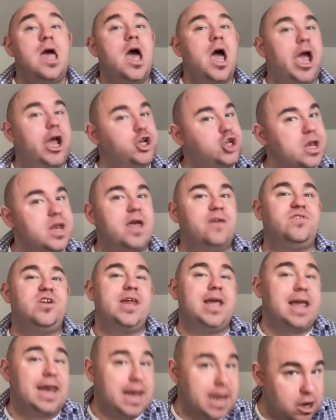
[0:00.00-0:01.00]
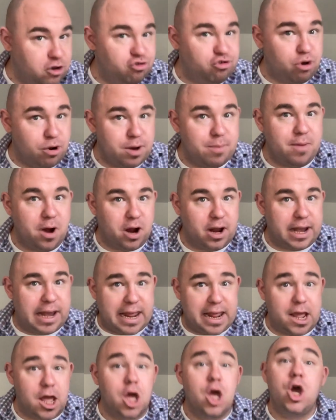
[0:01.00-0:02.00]
I shouldn't have to take an intro to
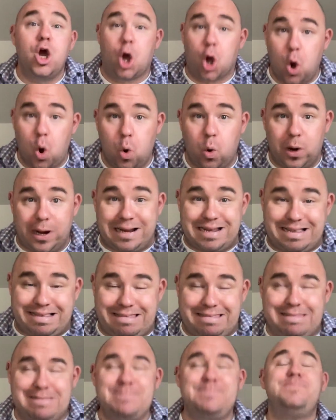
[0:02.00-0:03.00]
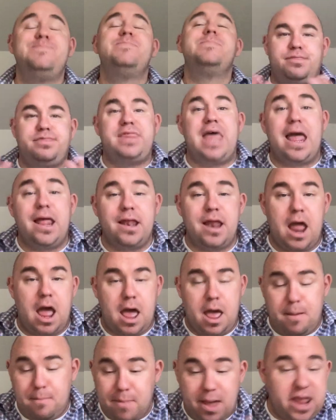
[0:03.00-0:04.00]
marketing course that
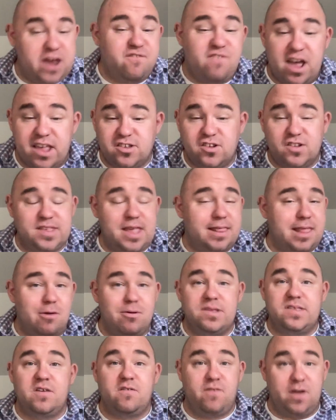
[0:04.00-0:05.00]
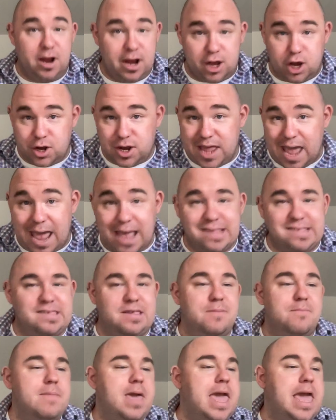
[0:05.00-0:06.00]
uh, my advisor said that was a very good case
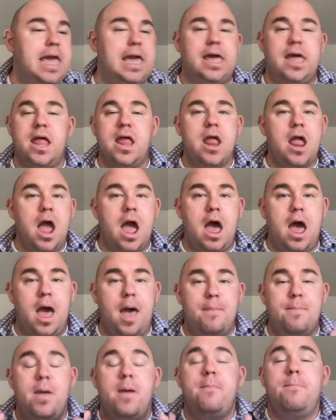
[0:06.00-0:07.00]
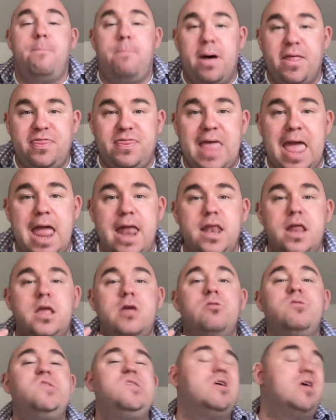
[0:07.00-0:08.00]
to make um, but then
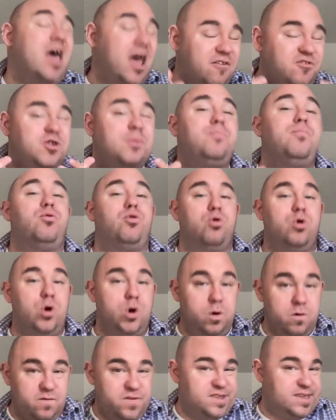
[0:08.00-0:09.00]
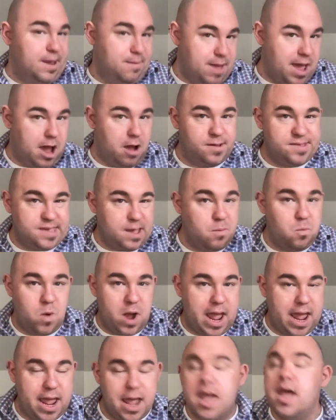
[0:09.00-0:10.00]
you still have to prove somehow some
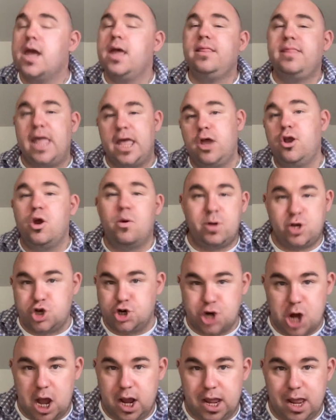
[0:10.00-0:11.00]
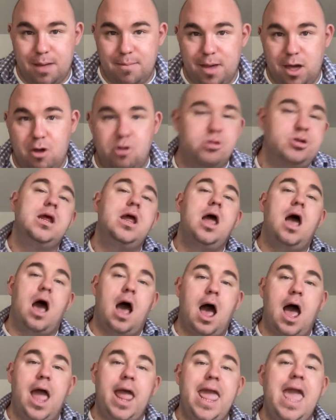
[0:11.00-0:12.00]
way that you know what you're talking about
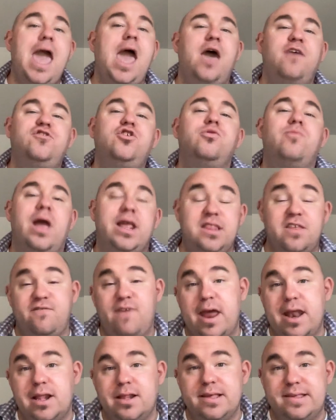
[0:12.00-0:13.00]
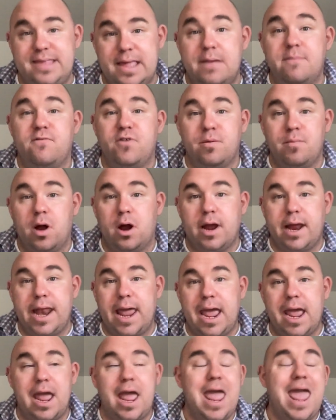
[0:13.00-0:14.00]
i have to write the final exam for
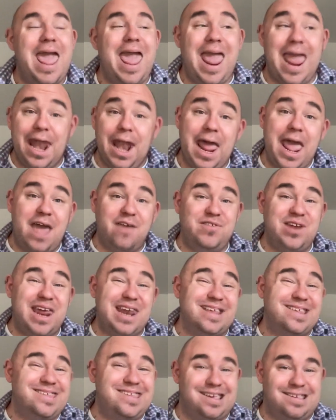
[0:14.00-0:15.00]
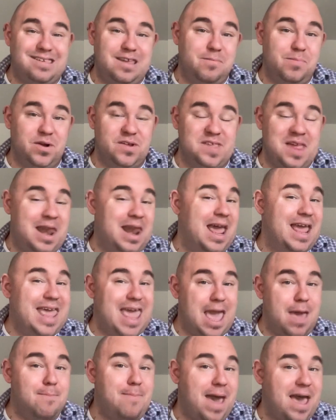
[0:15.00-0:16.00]
marketing and i have to get a 60% i
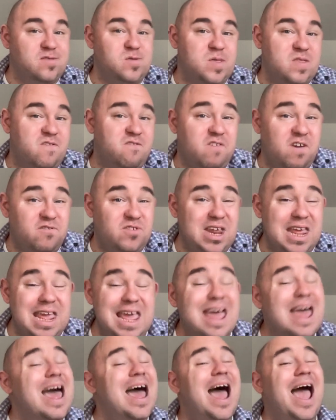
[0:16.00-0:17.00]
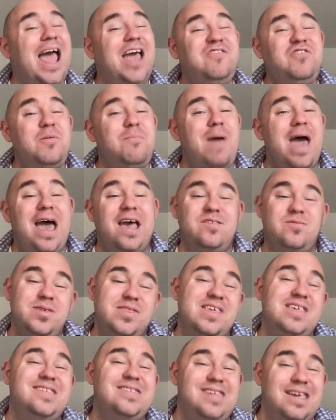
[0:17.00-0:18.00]
can't pass with a 50 i have to pass with
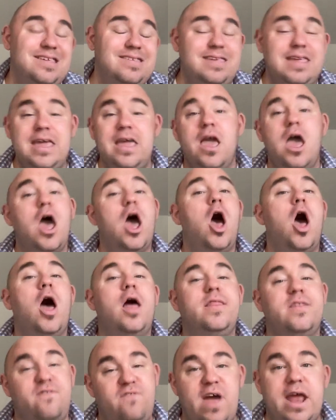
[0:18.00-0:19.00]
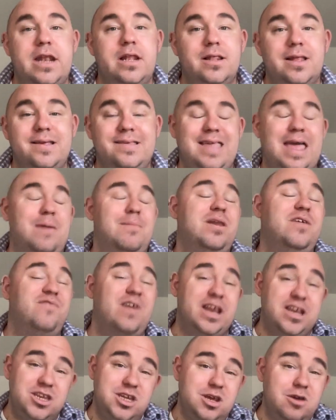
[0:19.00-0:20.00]
a 60 on the final exam and if i
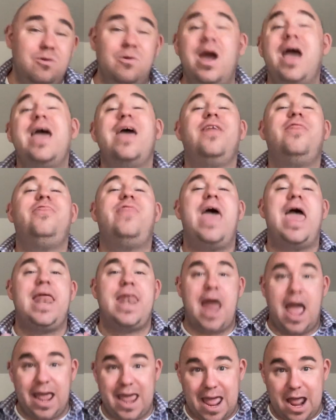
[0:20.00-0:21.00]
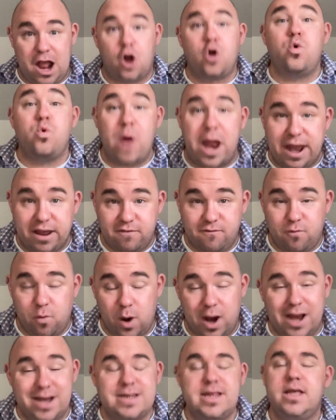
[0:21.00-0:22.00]
do then i get credit for
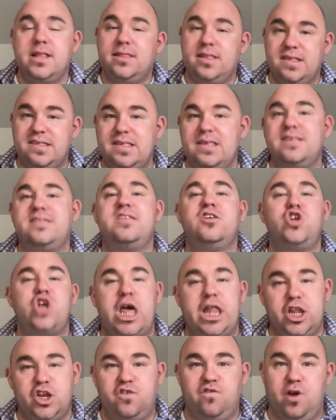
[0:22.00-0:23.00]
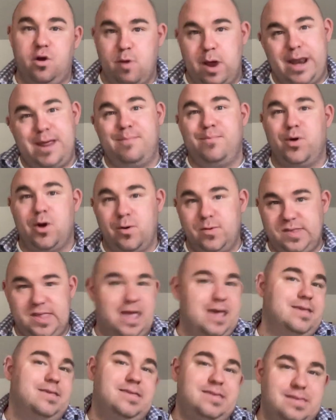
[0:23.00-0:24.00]
it this is the challenge for credit
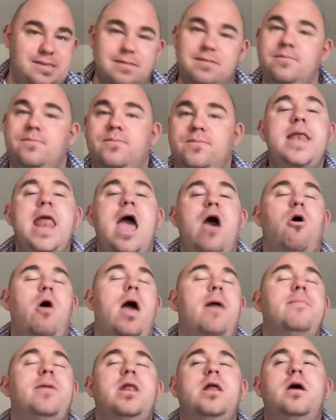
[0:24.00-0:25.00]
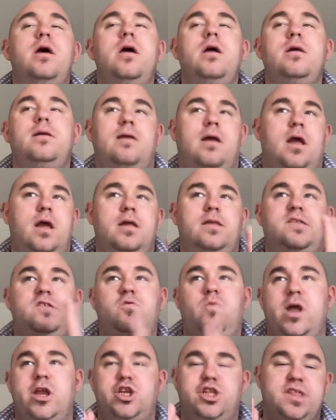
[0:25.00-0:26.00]
process now, I'm gonna
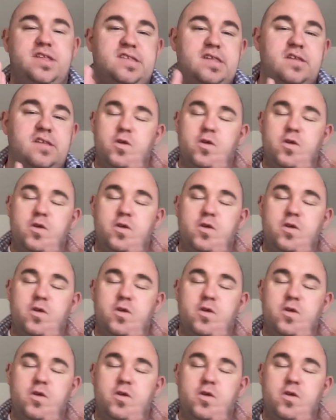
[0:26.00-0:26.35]
switch this.